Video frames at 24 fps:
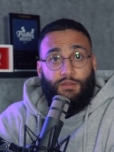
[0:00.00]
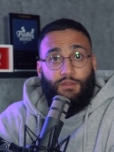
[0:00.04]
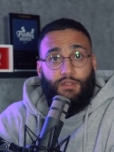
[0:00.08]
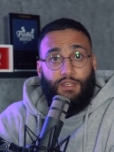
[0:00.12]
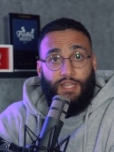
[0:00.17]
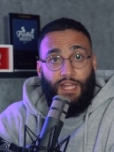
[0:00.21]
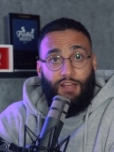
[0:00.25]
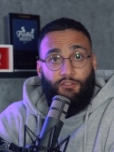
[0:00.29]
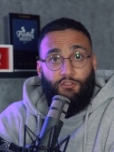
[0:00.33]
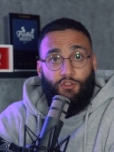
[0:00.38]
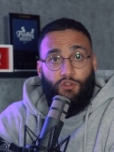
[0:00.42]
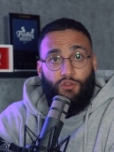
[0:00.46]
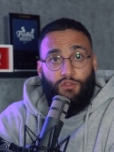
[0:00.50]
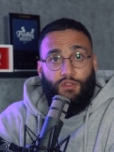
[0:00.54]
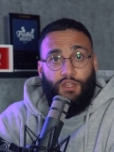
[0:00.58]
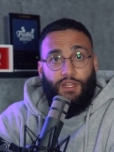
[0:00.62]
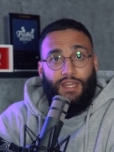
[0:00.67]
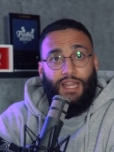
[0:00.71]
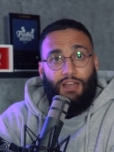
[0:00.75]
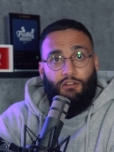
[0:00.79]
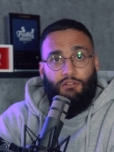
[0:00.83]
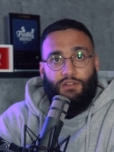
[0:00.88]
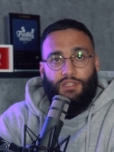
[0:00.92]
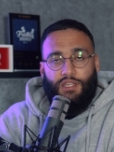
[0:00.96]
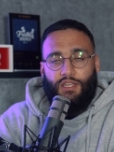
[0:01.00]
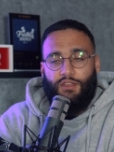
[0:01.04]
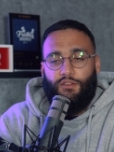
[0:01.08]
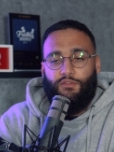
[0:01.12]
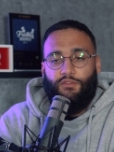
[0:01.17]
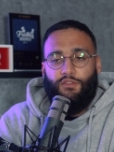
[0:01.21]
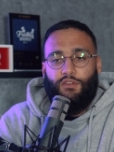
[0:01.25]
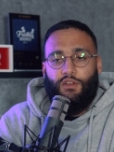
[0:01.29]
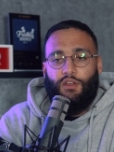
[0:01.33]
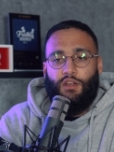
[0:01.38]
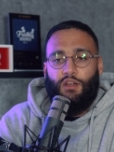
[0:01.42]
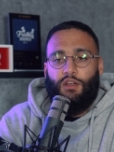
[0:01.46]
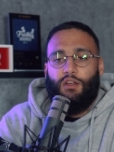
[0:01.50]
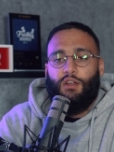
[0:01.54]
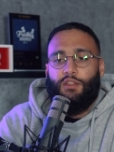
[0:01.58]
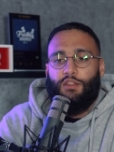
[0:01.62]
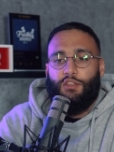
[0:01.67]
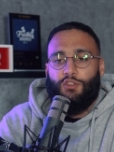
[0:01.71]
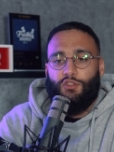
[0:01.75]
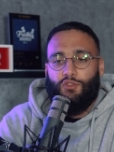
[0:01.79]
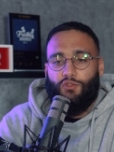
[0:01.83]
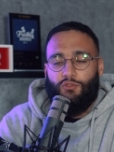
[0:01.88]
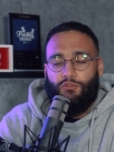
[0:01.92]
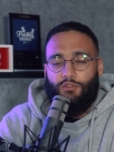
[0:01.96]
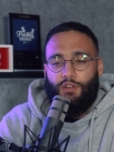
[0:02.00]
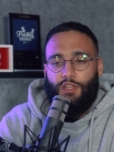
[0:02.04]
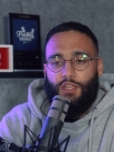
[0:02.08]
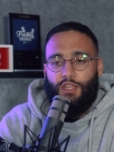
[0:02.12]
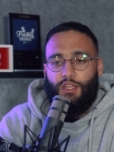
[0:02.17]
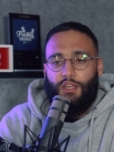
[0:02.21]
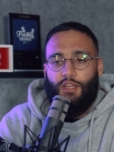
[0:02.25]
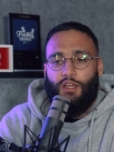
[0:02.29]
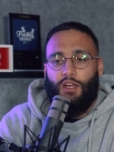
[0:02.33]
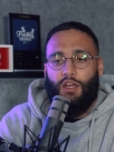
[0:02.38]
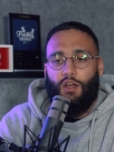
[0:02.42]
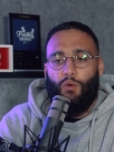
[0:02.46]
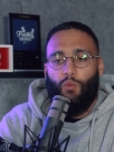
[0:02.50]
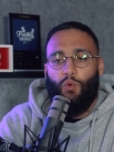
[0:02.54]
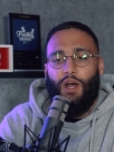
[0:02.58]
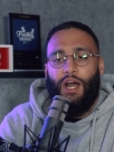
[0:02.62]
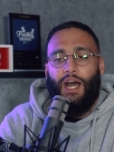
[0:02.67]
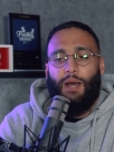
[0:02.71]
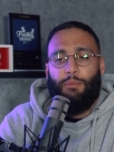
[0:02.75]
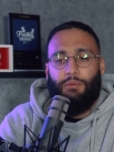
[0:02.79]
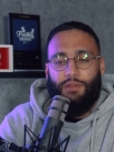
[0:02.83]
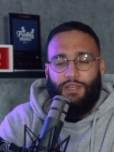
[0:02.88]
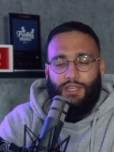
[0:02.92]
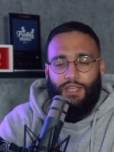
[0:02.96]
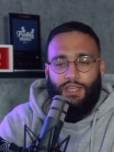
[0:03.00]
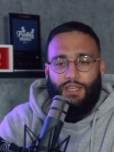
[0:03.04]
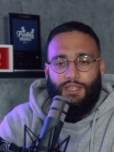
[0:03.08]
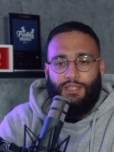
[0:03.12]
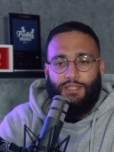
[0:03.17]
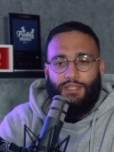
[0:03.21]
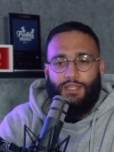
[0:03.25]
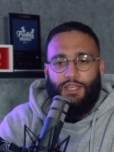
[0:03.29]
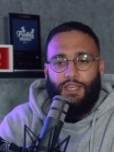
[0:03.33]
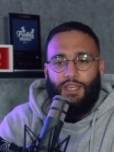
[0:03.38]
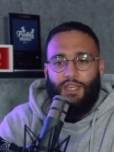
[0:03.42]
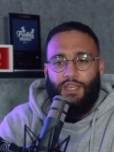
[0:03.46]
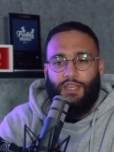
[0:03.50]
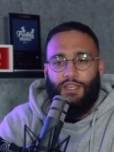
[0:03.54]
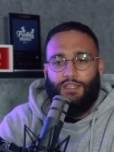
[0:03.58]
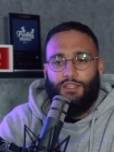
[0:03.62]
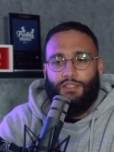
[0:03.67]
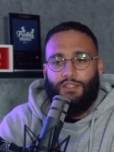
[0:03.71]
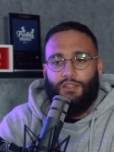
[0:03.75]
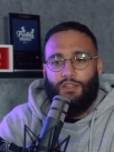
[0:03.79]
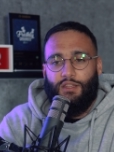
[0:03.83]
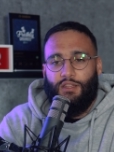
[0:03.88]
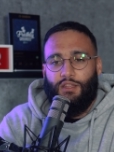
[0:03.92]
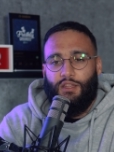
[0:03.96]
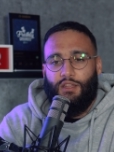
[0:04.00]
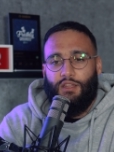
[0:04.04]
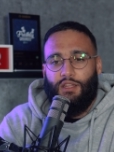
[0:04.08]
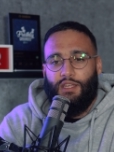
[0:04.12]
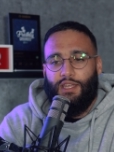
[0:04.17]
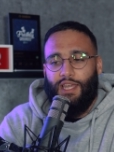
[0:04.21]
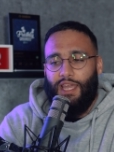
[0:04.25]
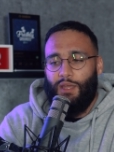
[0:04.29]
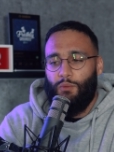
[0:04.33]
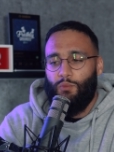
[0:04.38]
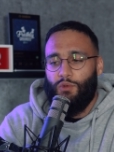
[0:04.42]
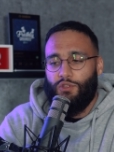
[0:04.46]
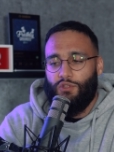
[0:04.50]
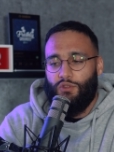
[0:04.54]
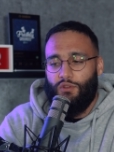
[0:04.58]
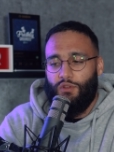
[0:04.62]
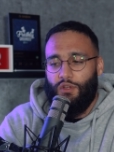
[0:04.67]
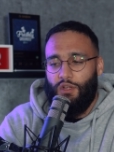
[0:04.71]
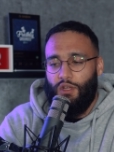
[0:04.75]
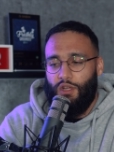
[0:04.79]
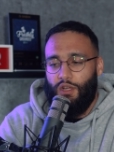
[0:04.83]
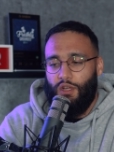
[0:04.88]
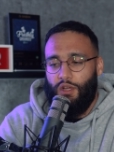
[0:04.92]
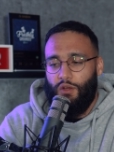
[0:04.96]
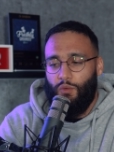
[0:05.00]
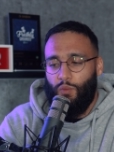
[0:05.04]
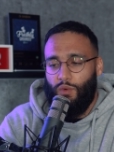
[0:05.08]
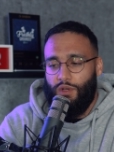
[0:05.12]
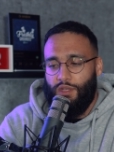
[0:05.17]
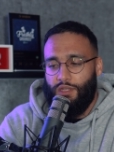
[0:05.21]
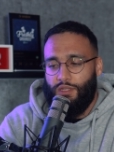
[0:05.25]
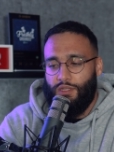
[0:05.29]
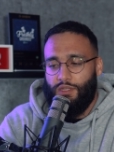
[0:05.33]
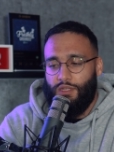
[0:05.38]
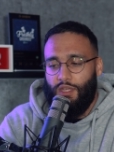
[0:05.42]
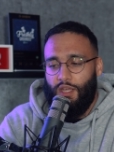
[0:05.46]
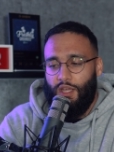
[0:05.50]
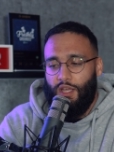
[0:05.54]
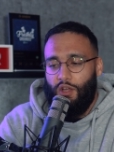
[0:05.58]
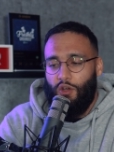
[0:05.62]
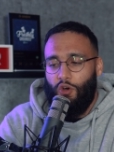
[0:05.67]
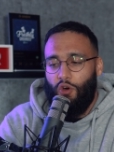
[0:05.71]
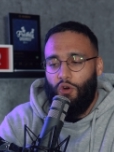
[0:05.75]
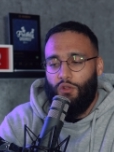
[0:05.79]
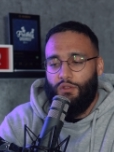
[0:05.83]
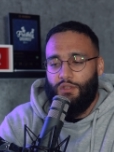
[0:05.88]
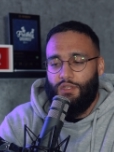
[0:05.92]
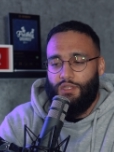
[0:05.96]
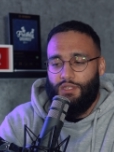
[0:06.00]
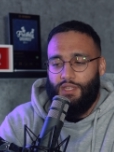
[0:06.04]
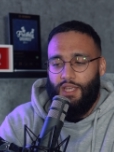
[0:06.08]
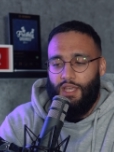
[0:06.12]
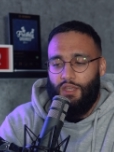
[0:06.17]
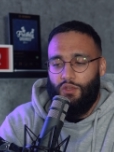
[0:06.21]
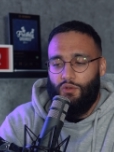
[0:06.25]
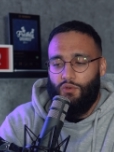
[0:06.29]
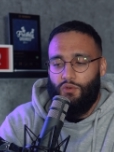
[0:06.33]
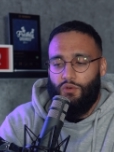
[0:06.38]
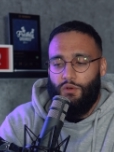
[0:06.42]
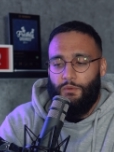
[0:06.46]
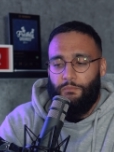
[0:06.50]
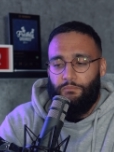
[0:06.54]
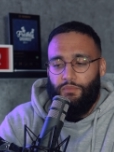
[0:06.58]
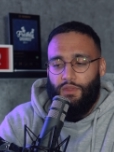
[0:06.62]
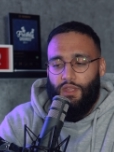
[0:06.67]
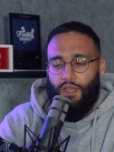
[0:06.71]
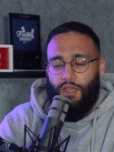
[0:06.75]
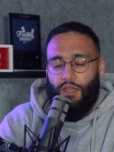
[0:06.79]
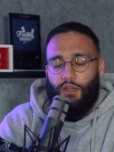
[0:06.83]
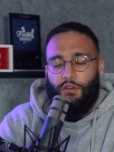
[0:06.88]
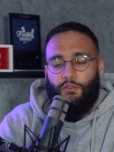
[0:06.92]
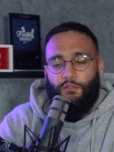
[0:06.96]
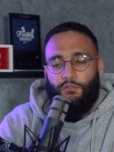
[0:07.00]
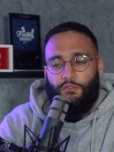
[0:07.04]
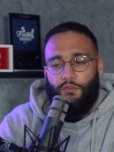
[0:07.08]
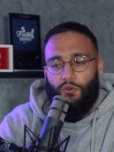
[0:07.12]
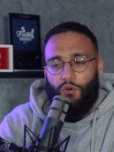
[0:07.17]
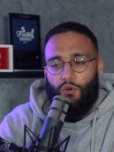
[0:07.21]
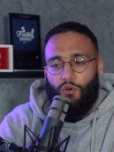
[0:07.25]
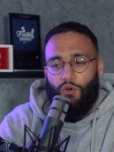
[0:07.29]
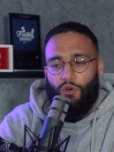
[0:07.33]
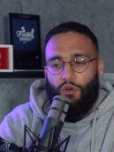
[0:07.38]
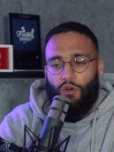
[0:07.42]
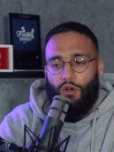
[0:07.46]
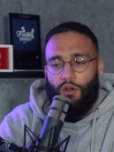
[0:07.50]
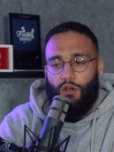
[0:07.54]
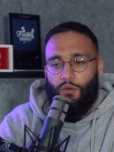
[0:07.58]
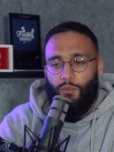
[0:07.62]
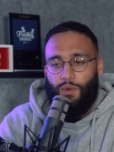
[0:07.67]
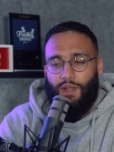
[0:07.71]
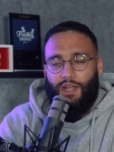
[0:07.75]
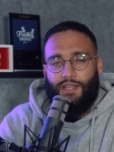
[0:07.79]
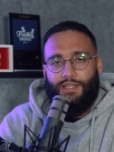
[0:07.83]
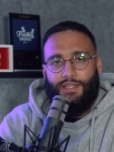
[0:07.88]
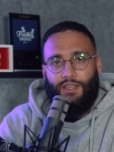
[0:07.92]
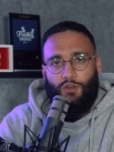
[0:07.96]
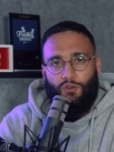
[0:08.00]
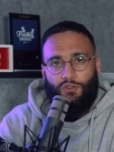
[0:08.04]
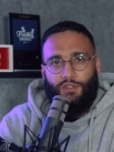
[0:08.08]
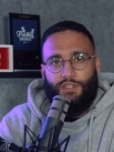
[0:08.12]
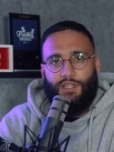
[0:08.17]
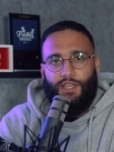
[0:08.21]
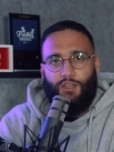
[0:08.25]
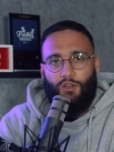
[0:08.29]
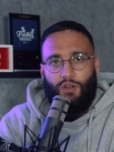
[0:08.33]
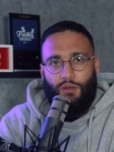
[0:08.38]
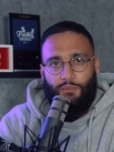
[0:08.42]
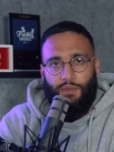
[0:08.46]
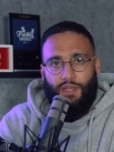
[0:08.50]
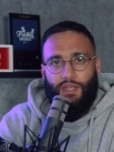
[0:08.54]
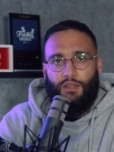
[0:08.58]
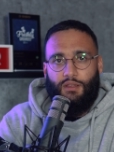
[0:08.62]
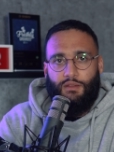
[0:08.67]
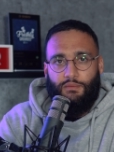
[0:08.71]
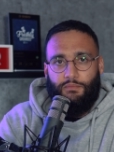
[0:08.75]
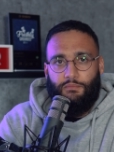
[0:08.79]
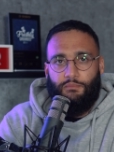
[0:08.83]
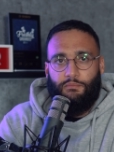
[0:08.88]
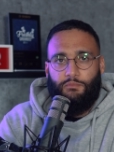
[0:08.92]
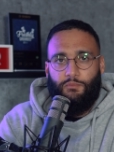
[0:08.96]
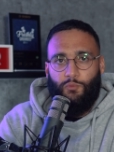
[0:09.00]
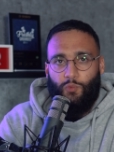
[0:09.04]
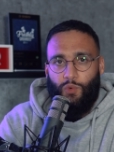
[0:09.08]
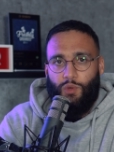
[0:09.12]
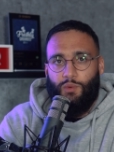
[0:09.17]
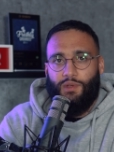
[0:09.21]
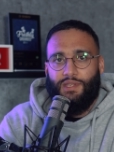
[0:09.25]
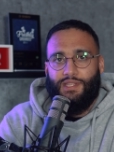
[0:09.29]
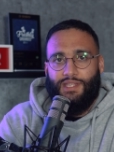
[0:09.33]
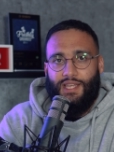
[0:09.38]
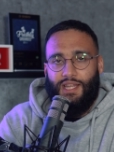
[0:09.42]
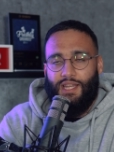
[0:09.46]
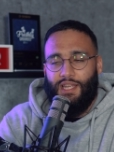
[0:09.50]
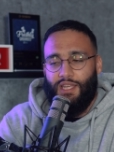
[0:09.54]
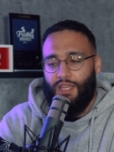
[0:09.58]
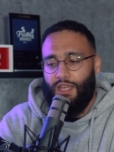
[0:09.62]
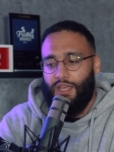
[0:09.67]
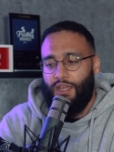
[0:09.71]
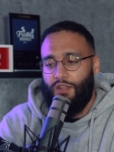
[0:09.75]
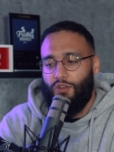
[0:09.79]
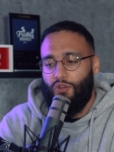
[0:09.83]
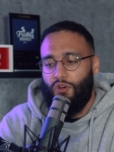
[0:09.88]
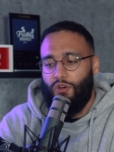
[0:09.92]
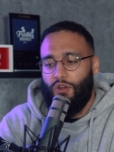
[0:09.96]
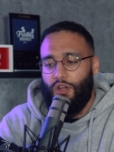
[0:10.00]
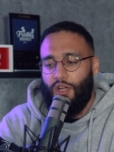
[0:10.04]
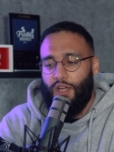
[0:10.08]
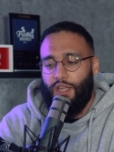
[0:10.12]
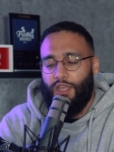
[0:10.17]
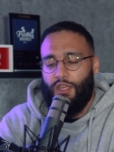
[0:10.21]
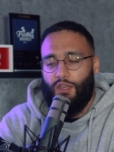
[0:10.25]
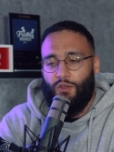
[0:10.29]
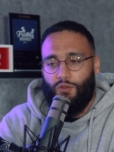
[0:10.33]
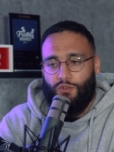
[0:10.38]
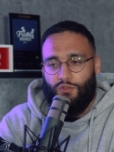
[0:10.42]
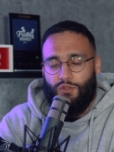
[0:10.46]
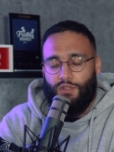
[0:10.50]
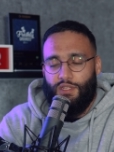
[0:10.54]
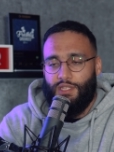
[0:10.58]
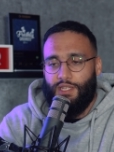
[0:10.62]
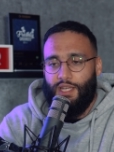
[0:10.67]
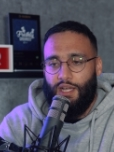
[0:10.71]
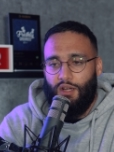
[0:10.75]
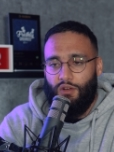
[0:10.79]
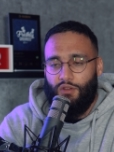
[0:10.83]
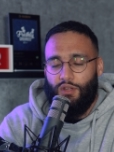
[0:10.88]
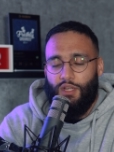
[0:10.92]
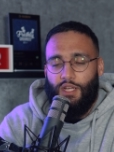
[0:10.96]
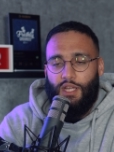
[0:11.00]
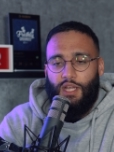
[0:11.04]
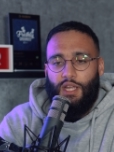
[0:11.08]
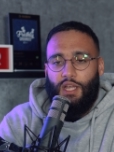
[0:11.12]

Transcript: Carry on the narrative uh, and the story. What happened is is the game was uh, was on sale for when I say on sale, I mean we were selling it, not like it was on discount.